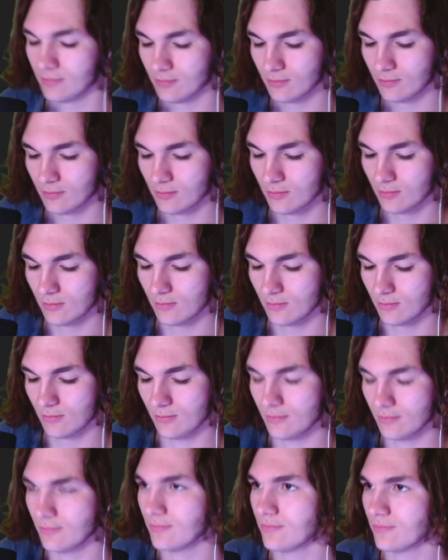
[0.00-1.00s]

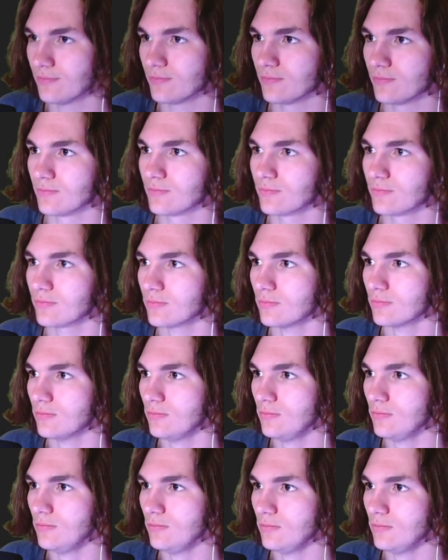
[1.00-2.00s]

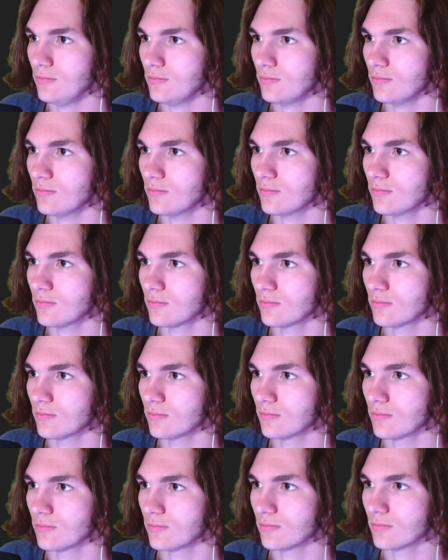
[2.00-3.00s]

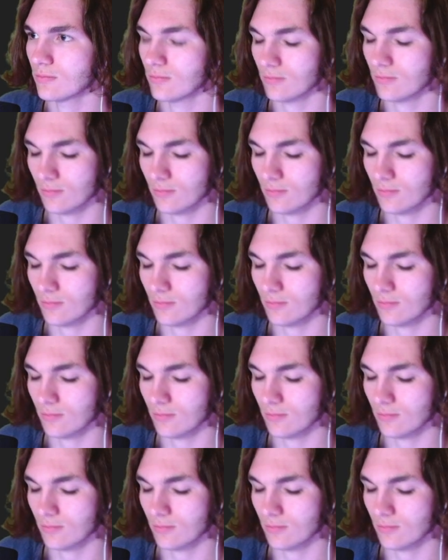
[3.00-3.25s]
[no speech]